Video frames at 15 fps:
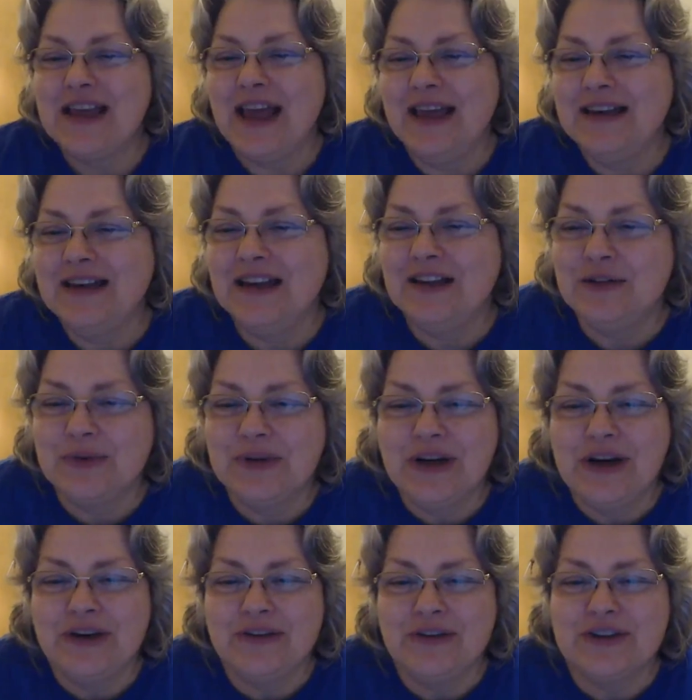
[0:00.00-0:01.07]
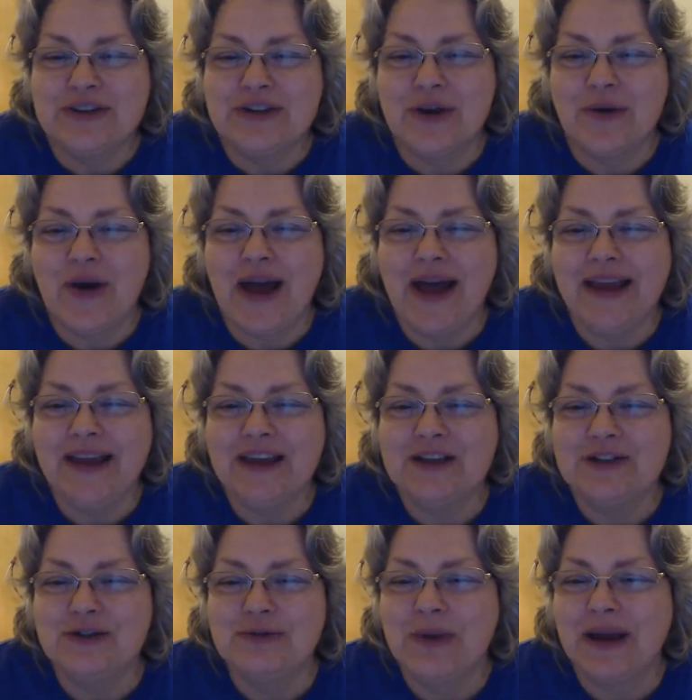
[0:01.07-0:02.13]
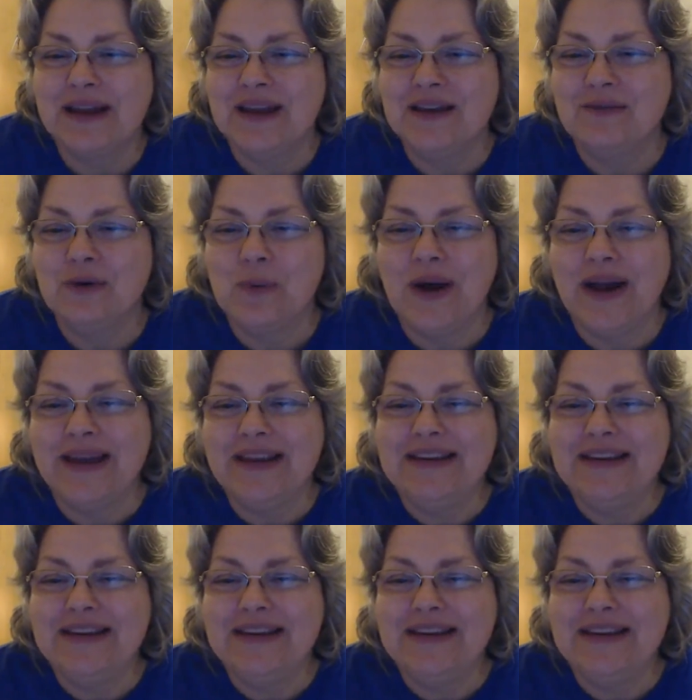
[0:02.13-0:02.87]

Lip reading: I need 300 so I can do my giveaway.